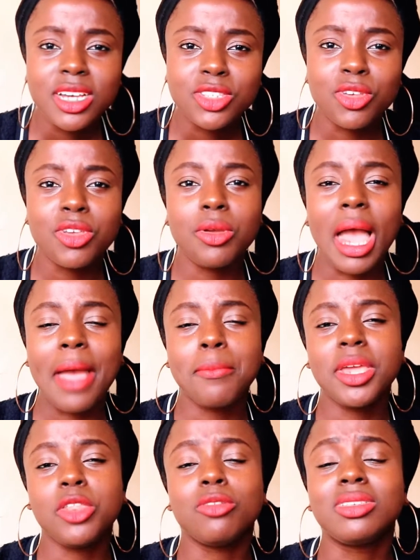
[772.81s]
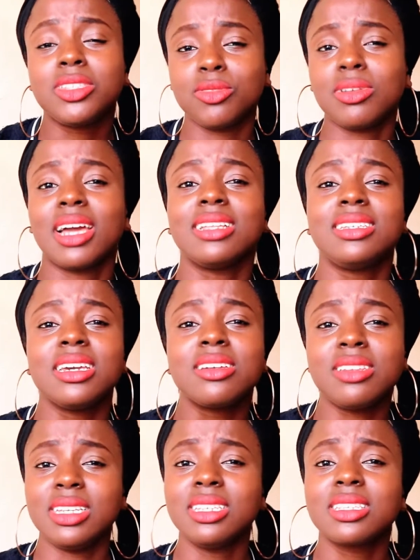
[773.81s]
So, I mean, you still can
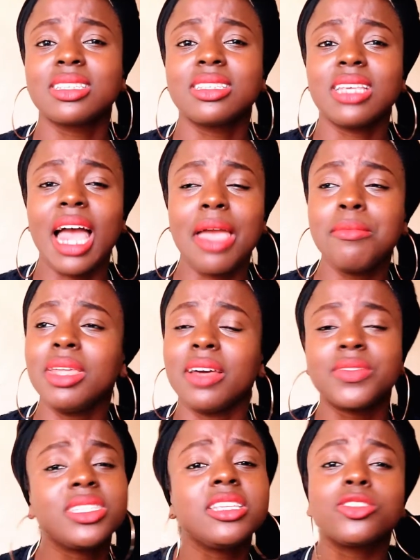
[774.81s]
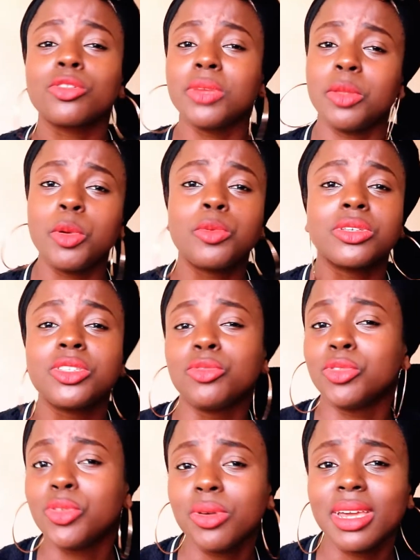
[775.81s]
take risks. I mean, I've seen so many people
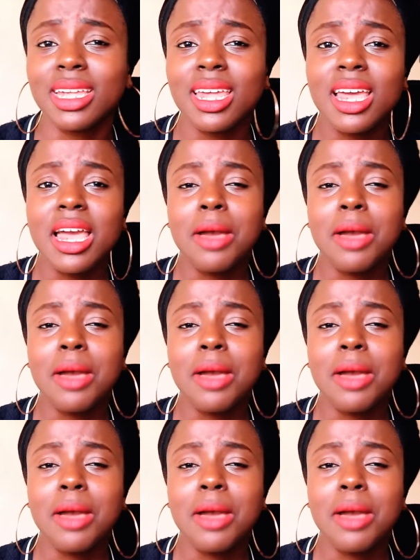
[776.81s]
still do it.